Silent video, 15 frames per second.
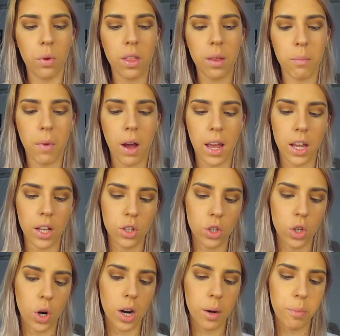with my
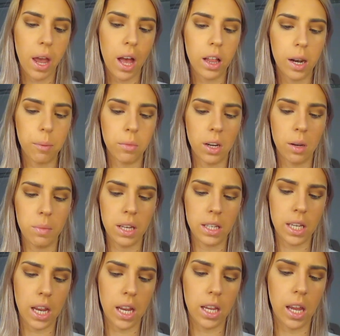Tarte palette, I'm going to be
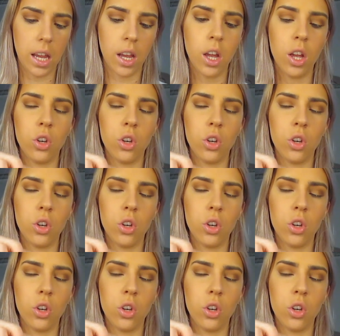taking